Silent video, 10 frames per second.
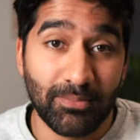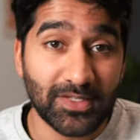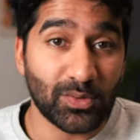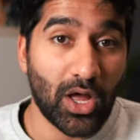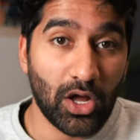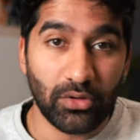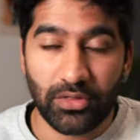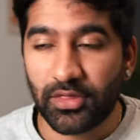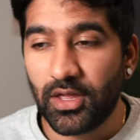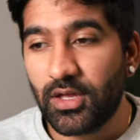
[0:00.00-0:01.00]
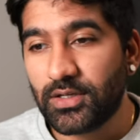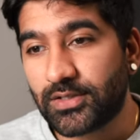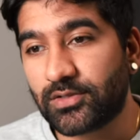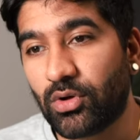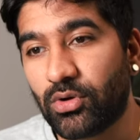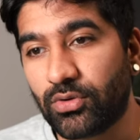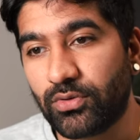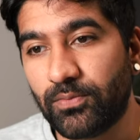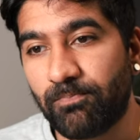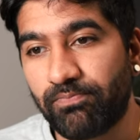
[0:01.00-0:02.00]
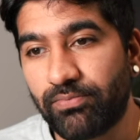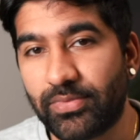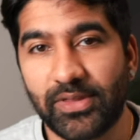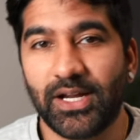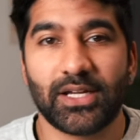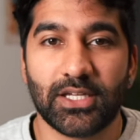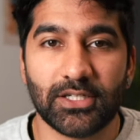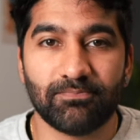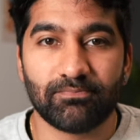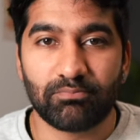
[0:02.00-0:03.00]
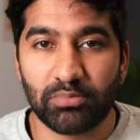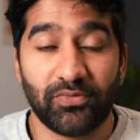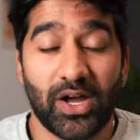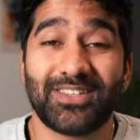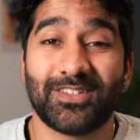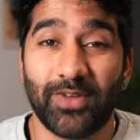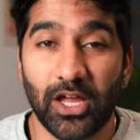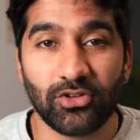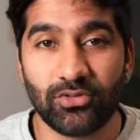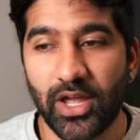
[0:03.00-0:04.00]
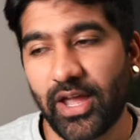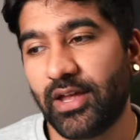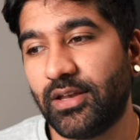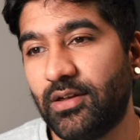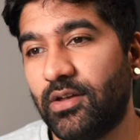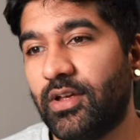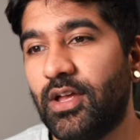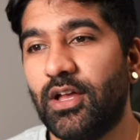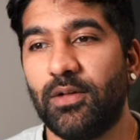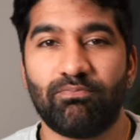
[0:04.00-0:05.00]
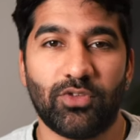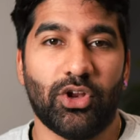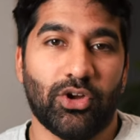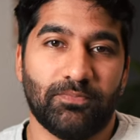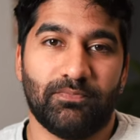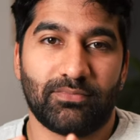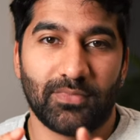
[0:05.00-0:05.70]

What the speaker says: mental health so that I can provide some value and, you know,